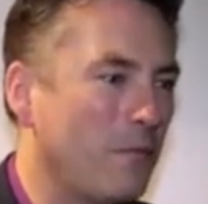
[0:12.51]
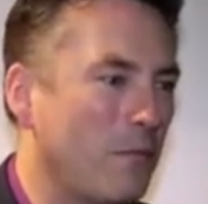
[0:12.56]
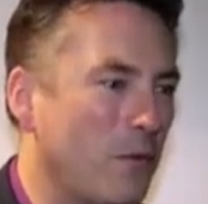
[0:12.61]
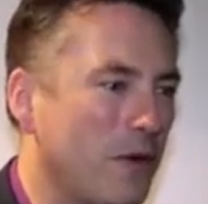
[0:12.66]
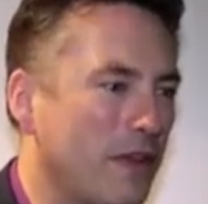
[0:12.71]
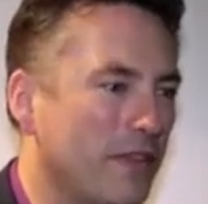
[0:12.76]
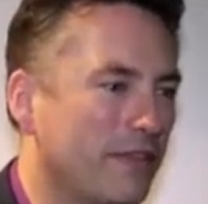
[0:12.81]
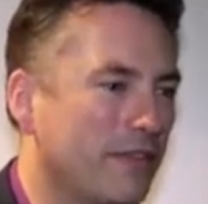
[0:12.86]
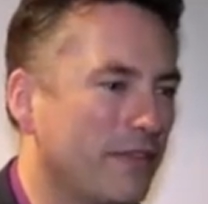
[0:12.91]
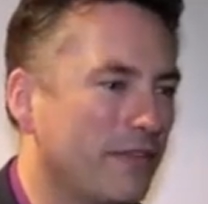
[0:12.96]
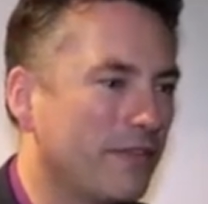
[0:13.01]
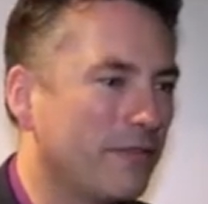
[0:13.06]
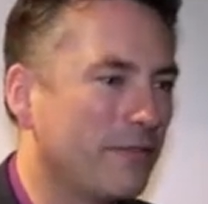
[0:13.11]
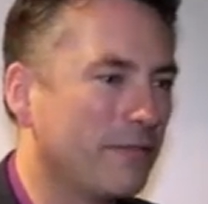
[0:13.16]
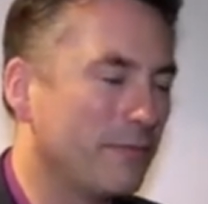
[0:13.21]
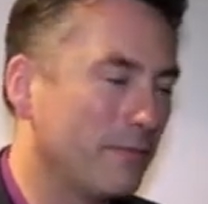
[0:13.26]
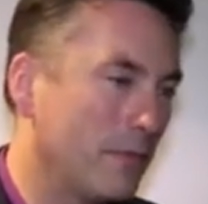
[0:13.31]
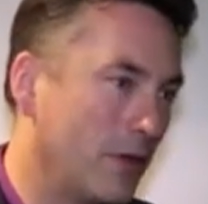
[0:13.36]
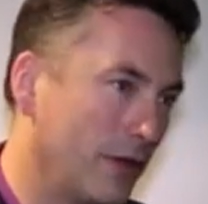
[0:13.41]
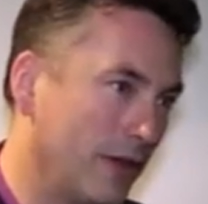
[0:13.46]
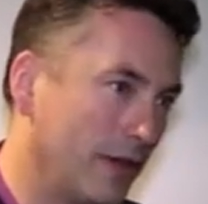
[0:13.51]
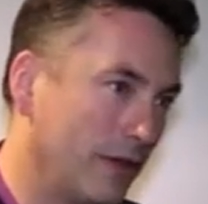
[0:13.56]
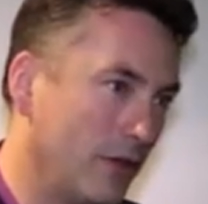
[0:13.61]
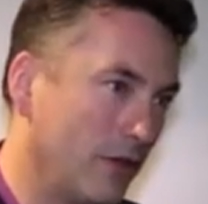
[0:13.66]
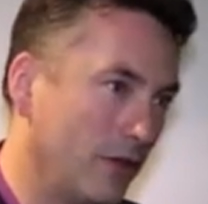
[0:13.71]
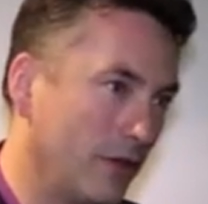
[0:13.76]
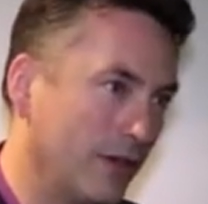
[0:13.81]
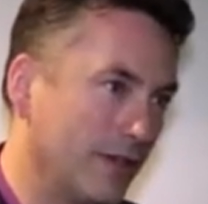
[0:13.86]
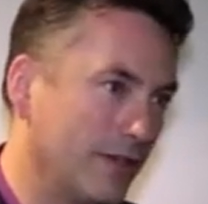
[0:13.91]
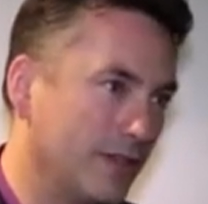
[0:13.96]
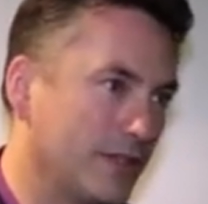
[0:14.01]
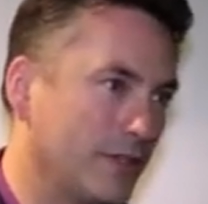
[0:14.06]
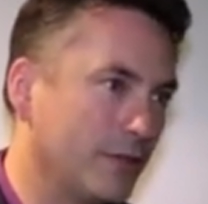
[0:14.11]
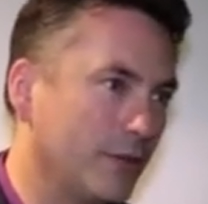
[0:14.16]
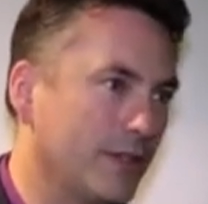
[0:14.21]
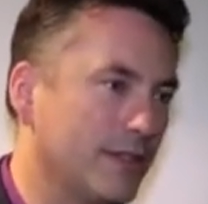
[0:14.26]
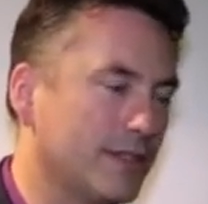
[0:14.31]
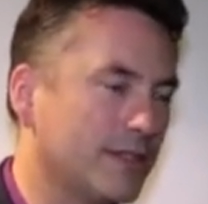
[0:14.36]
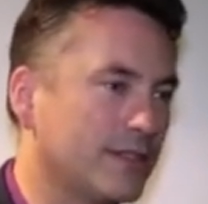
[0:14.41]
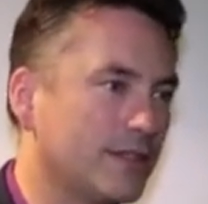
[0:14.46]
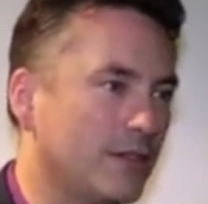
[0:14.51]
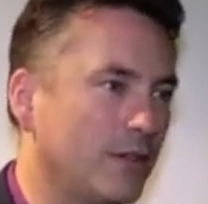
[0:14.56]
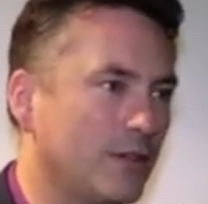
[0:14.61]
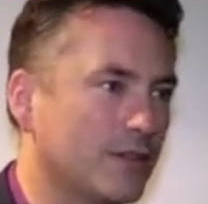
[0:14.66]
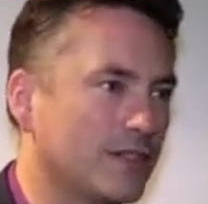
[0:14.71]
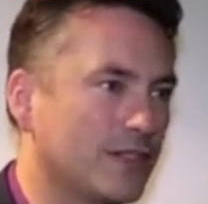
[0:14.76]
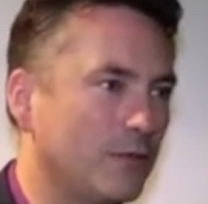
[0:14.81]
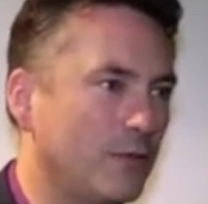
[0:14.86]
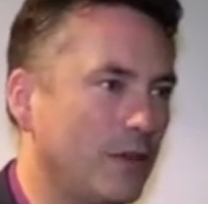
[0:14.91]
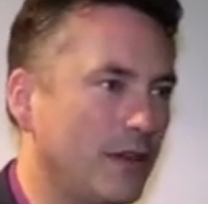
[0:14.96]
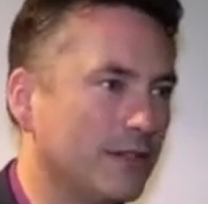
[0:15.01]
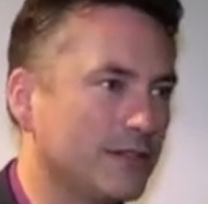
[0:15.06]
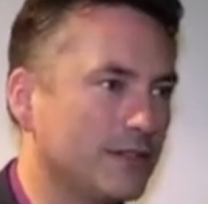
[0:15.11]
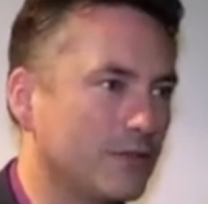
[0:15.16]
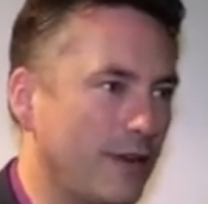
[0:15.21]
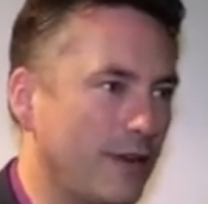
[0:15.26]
with Merlin Holland, who is Oscar Wilde's